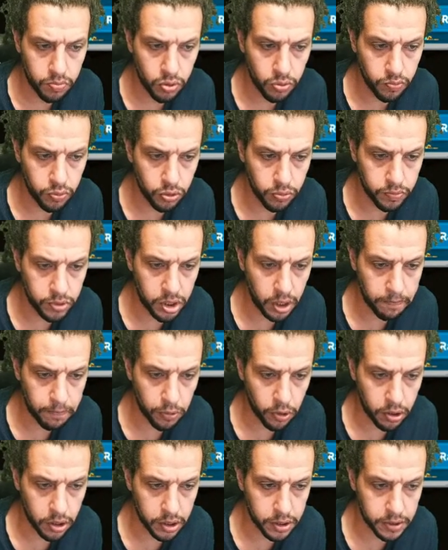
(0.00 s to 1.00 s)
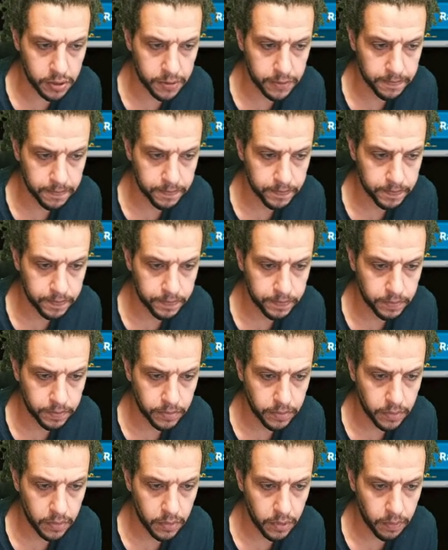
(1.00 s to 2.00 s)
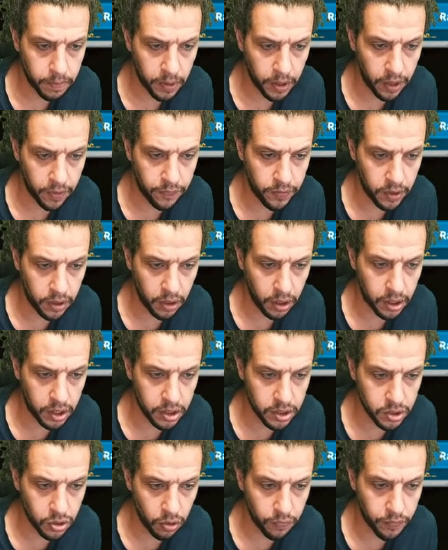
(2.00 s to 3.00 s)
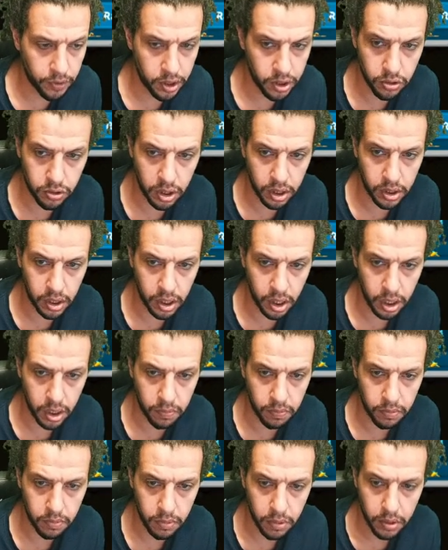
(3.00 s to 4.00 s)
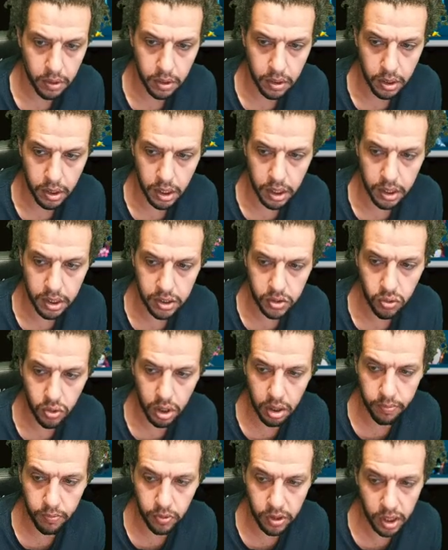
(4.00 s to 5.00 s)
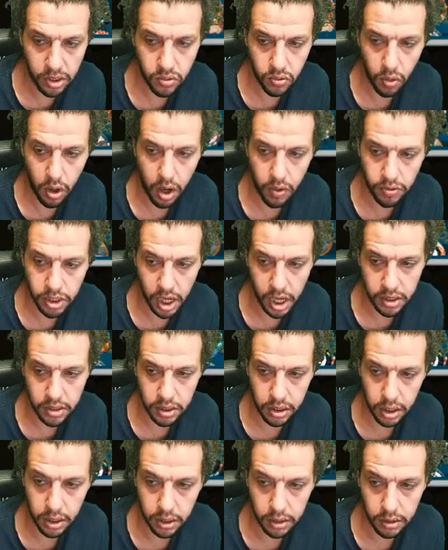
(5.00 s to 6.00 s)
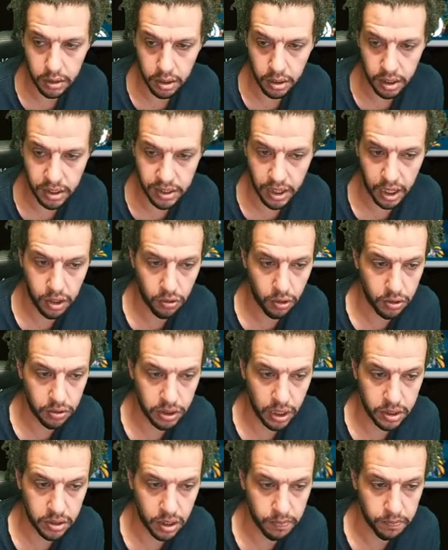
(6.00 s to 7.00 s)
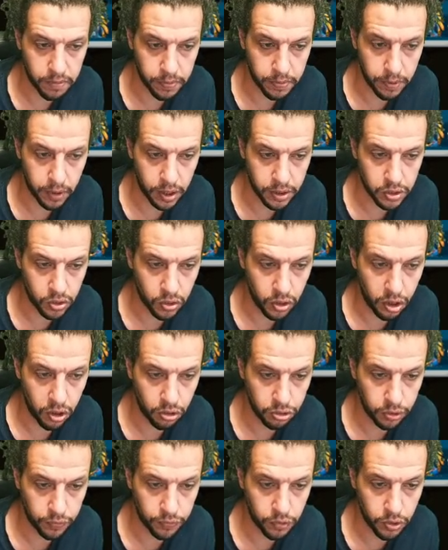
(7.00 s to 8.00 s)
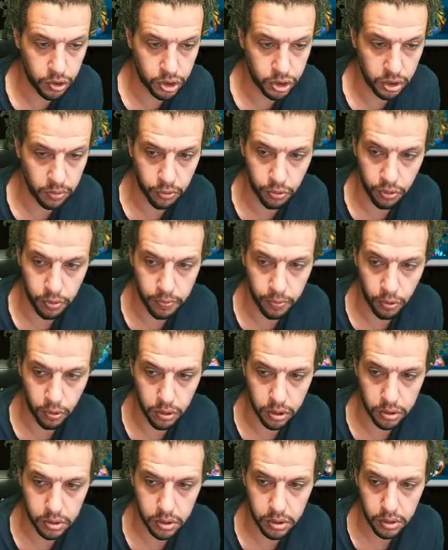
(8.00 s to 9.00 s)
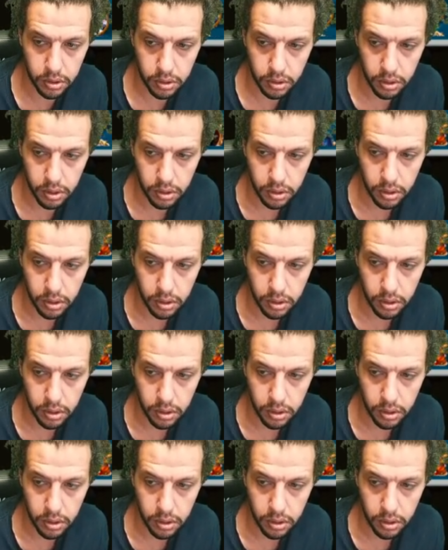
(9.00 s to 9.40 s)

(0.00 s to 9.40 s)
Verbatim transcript: Boom Boom Deep Pockets. But I feel like he's not very good at the game. Yeah, that's what I'm that's why I was asking. Exactly what I was asking, Pepper. I saw a lot of questionable reports.